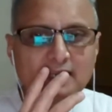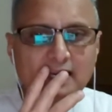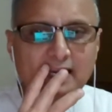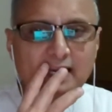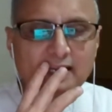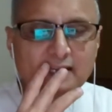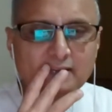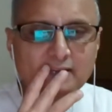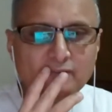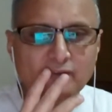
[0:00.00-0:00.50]

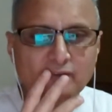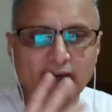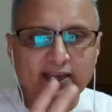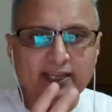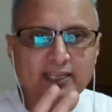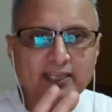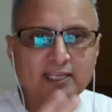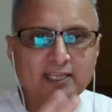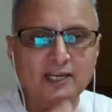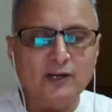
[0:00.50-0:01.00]
and
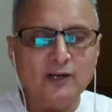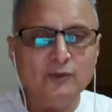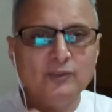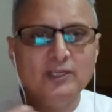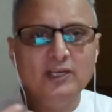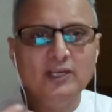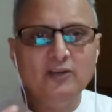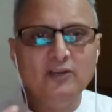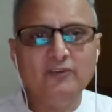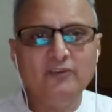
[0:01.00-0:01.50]
finding out
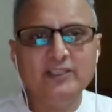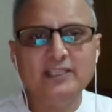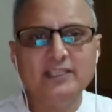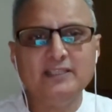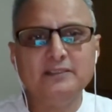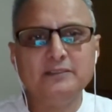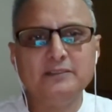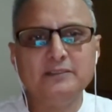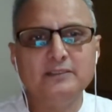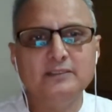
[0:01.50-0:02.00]

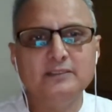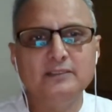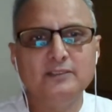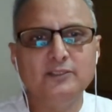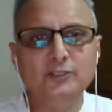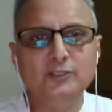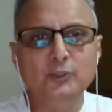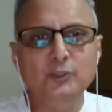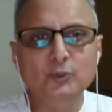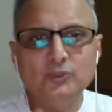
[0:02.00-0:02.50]
whether the
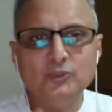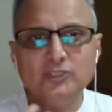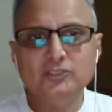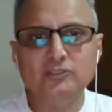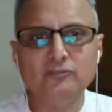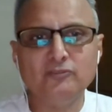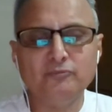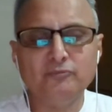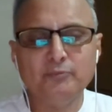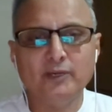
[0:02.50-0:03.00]
usage
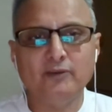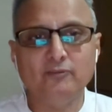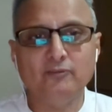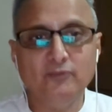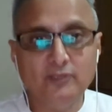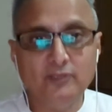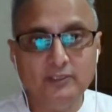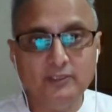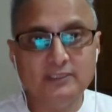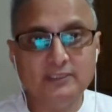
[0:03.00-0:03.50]
of my
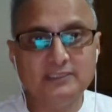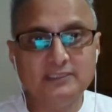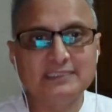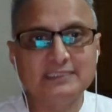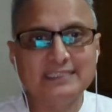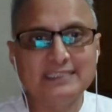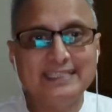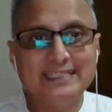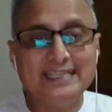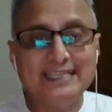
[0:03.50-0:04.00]
words
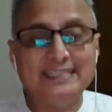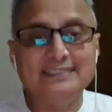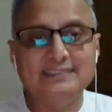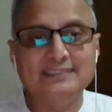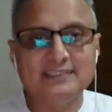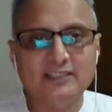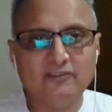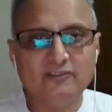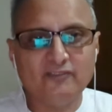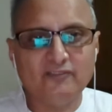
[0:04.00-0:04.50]

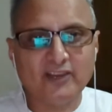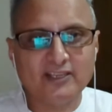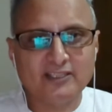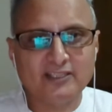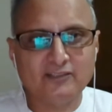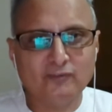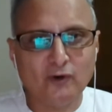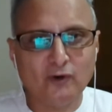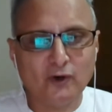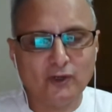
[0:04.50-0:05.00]
is
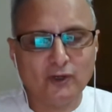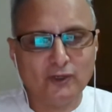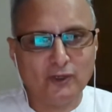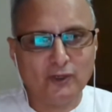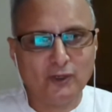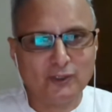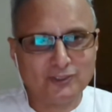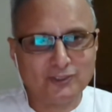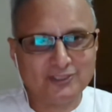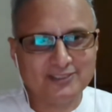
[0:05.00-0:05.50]
effective or
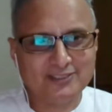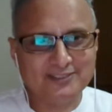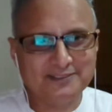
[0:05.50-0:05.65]
not